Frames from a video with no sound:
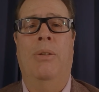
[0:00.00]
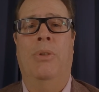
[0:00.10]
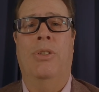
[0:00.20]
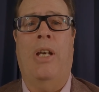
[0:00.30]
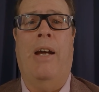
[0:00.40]
It
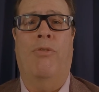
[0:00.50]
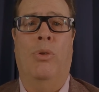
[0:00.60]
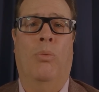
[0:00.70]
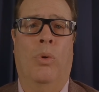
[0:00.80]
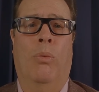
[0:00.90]
was
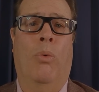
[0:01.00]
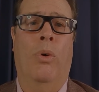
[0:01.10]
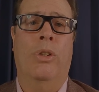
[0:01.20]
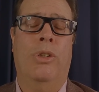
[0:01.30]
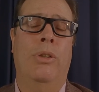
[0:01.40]
after World
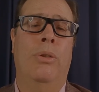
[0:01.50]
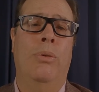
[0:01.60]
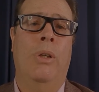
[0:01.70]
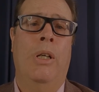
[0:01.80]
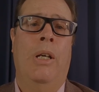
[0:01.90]
War
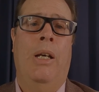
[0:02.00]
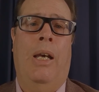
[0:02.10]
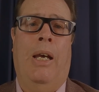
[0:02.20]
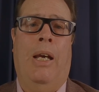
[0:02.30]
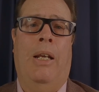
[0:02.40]
II,
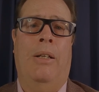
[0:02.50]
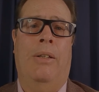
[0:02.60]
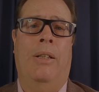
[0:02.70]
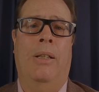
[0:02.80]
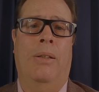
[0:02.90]

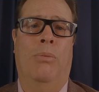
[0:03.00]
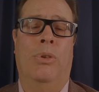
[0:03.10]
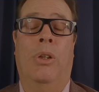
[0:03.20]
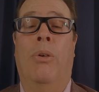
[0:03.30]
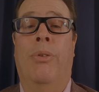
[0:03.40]
and he
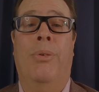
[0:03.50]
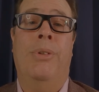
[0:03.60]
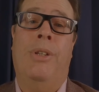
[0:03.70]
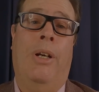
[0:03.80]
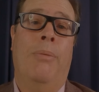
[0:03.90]
was going through
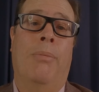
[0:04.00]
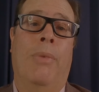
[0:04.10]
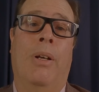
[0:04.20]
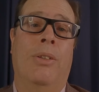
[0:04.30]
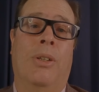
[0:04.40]
a time,
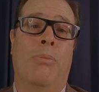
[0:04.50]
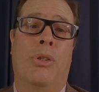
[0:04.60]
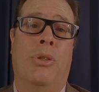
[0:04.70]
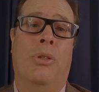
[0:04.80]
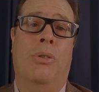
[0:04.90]
as I'm
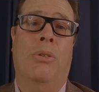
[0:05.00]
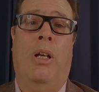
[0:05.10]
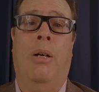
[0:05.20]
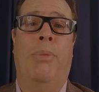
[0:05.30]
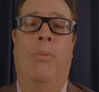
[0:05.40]
sure a
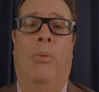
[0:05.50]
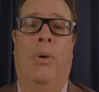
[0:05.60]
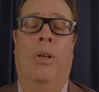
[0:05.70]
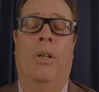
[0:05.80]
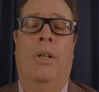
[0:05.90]
lot of people were,